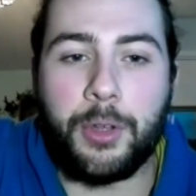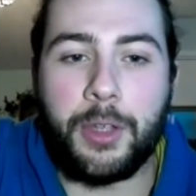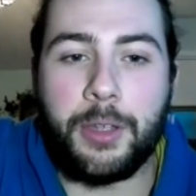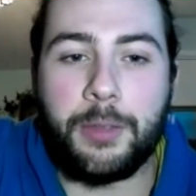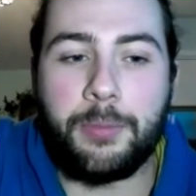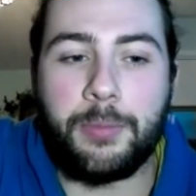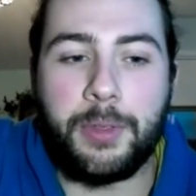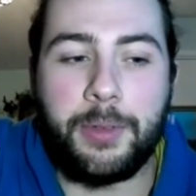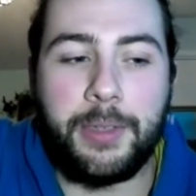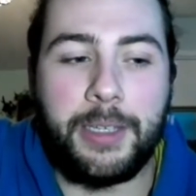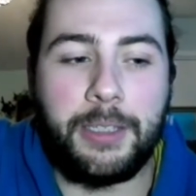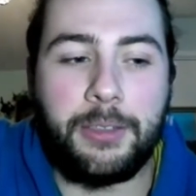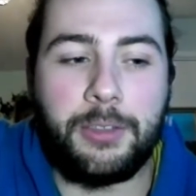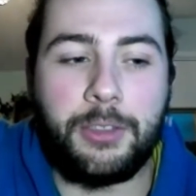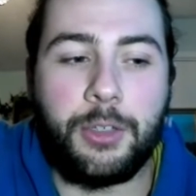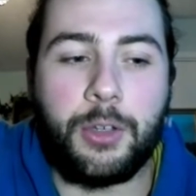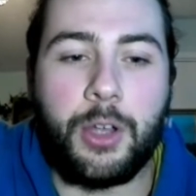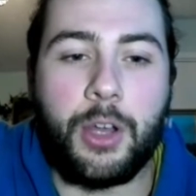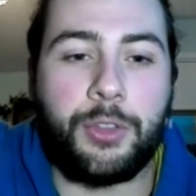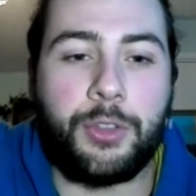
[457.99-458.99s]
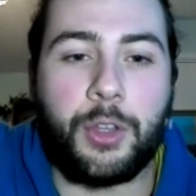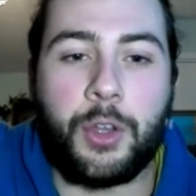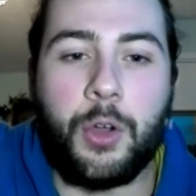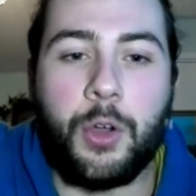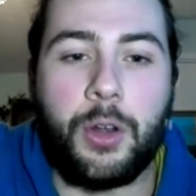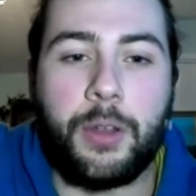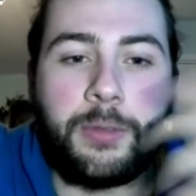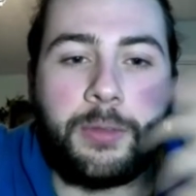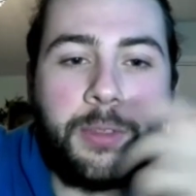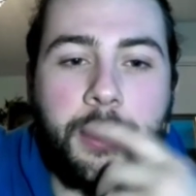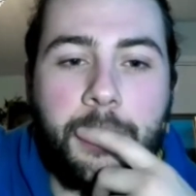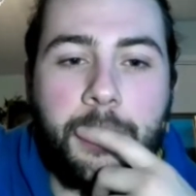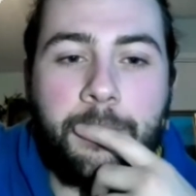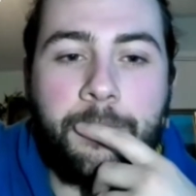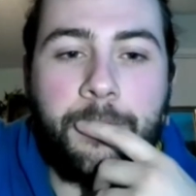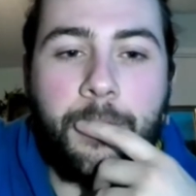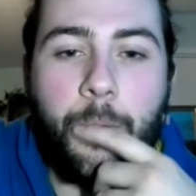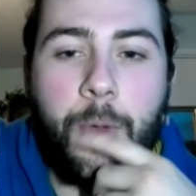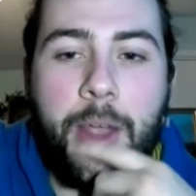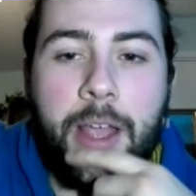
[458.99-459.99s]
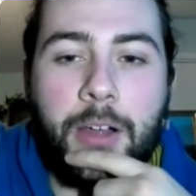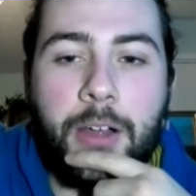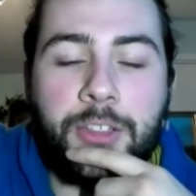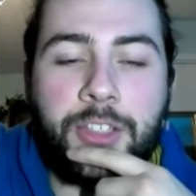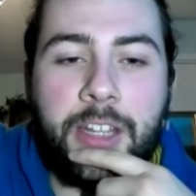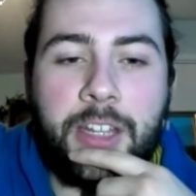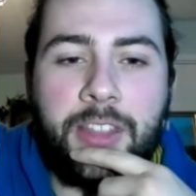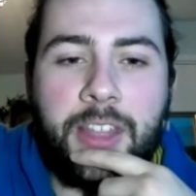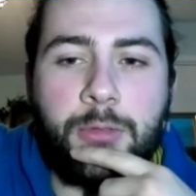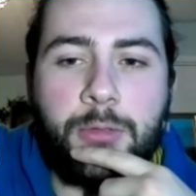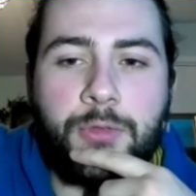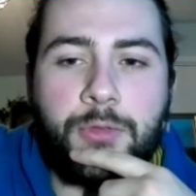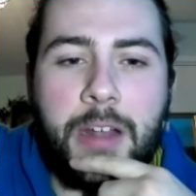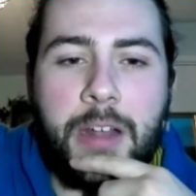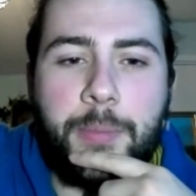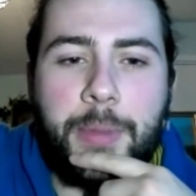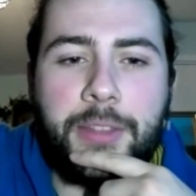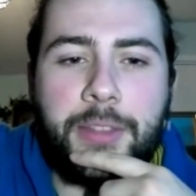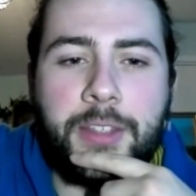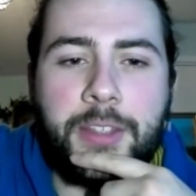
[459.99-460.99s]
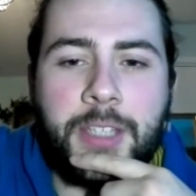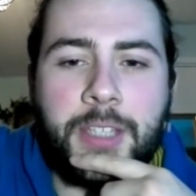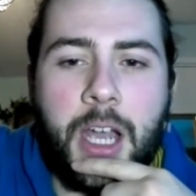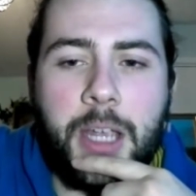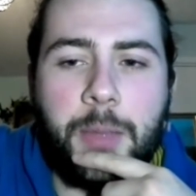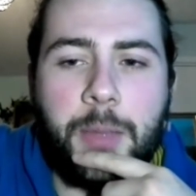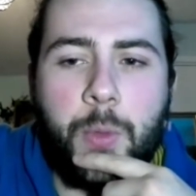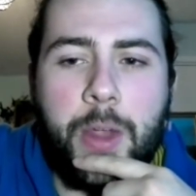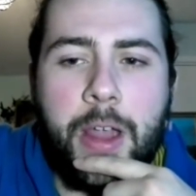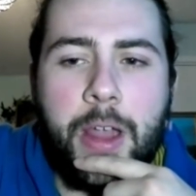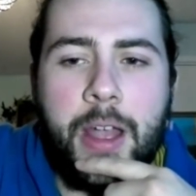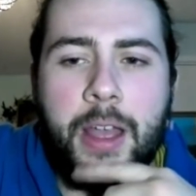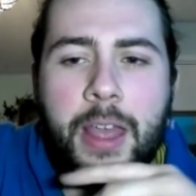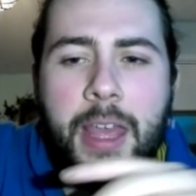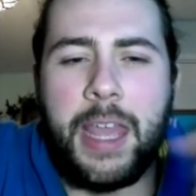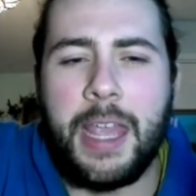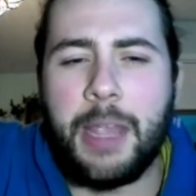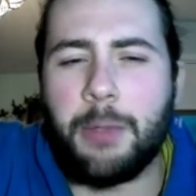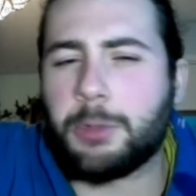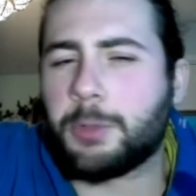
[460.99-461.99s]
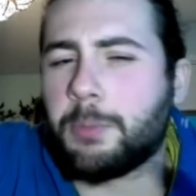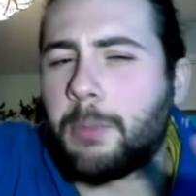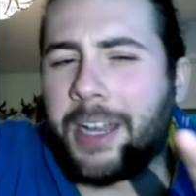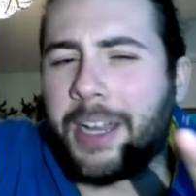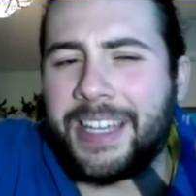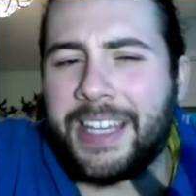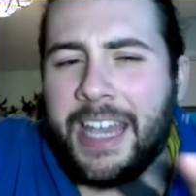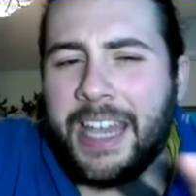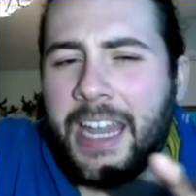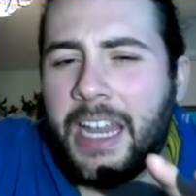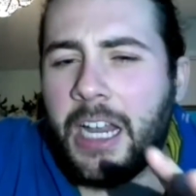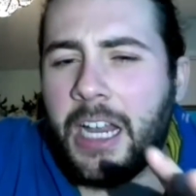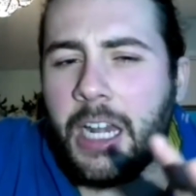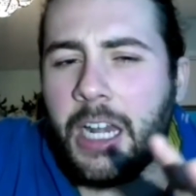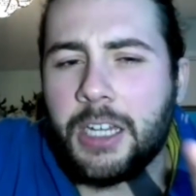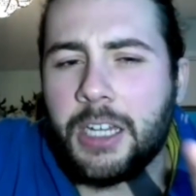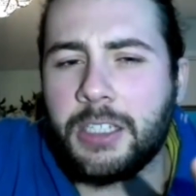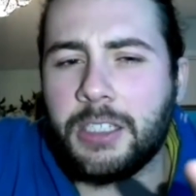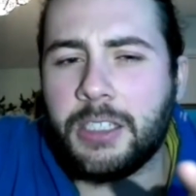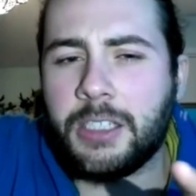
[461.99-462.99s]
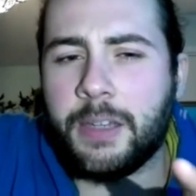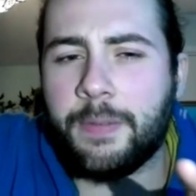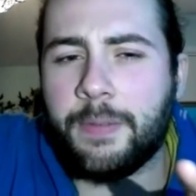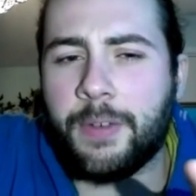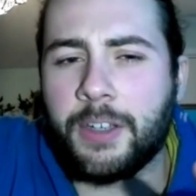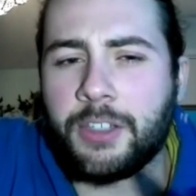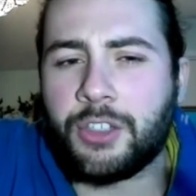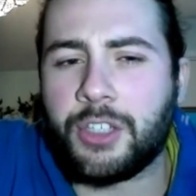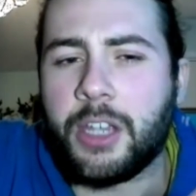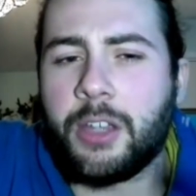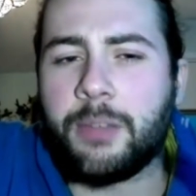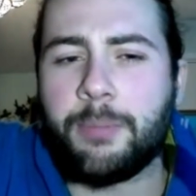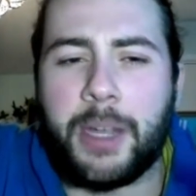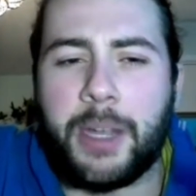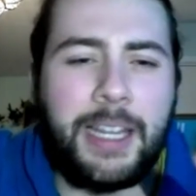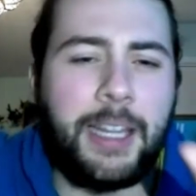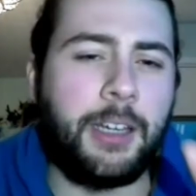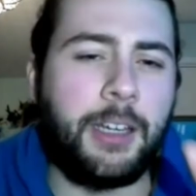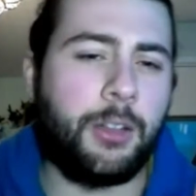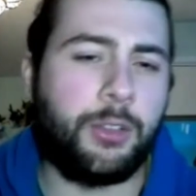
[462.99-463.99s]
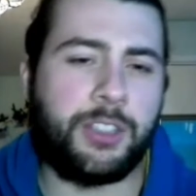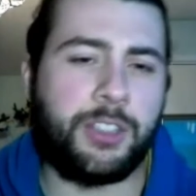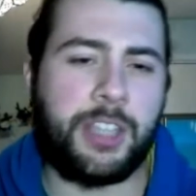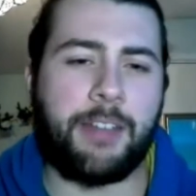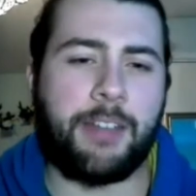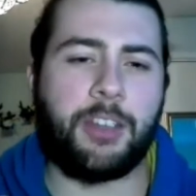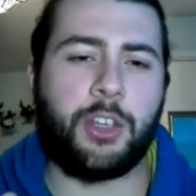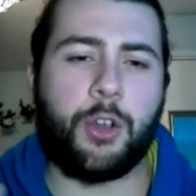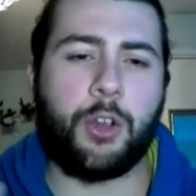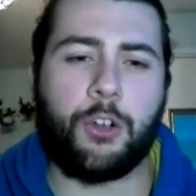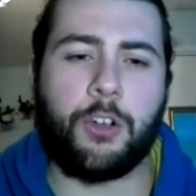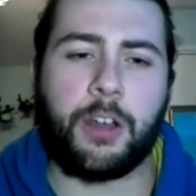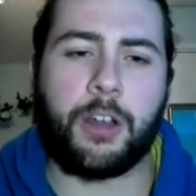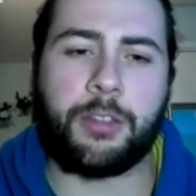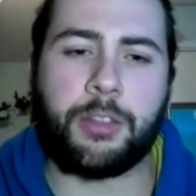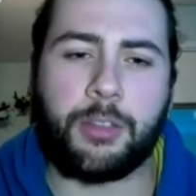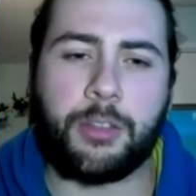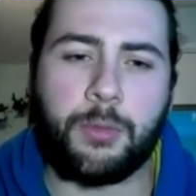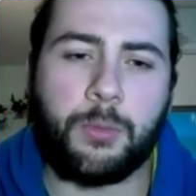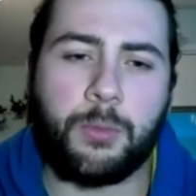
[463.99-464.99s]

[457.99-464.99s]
I mean, you got the call up for Wales. I think it was around about the time where it was Mike England, if I say Mike England or Terry Yorath.